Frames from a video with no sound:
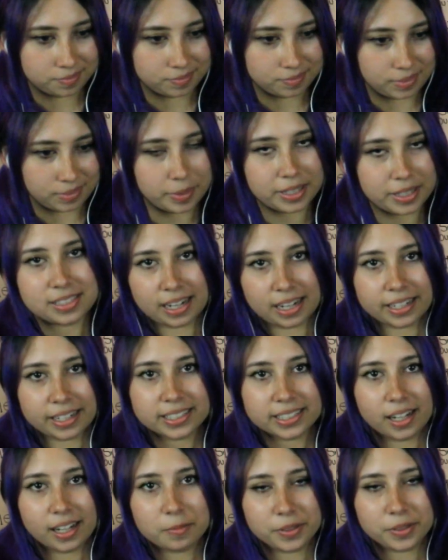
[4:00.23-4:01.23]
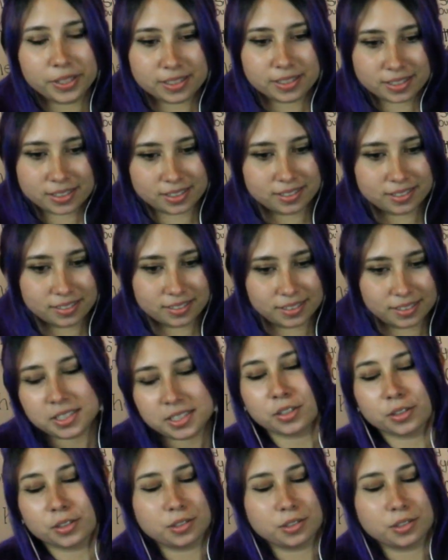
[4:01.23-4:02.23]
I mean, it's kind of obvious.
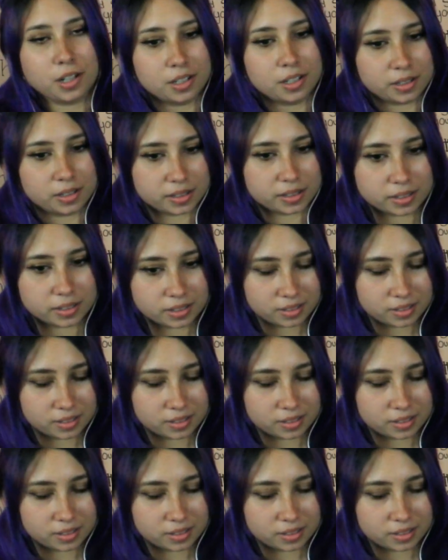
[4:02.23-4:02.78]
It's her daughter.